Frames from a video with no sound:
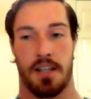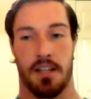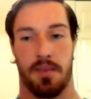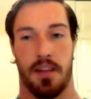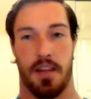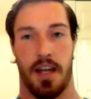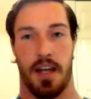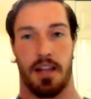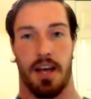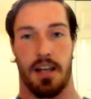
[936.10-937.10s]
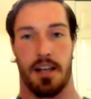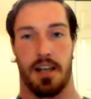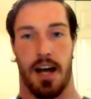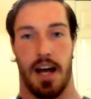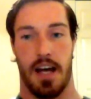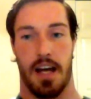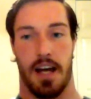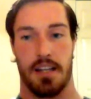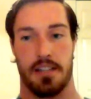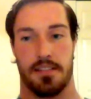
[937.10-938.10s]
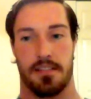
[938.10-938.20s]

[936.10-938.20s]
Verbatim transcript: it's something that, that I,